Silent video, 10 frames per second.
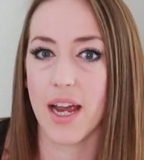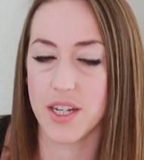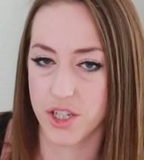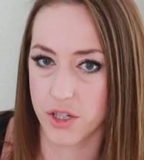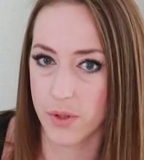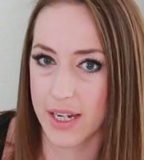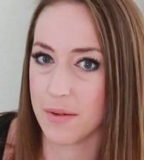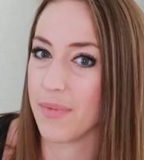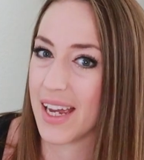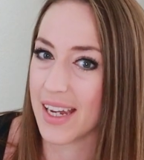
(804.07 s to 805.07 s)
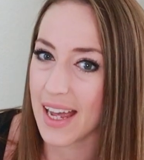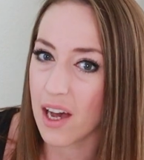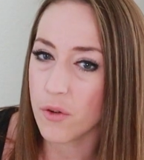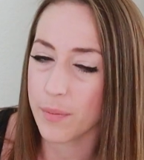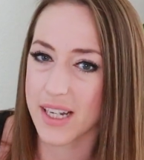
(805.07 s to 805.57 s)
I do keep my
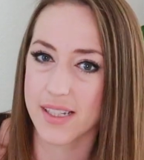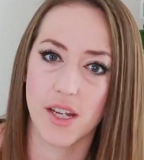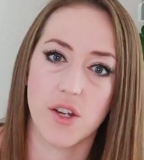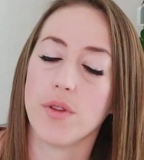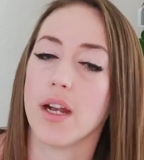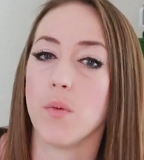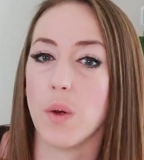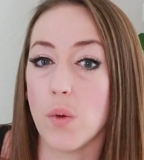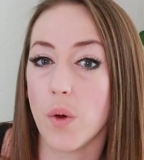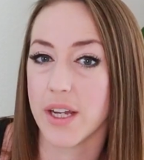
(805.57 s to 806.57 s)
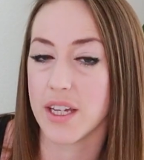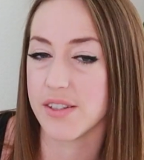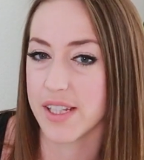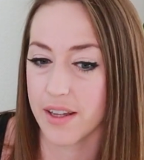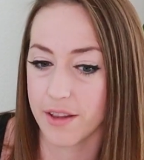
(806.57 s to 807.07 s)
account because I know that I will want to use it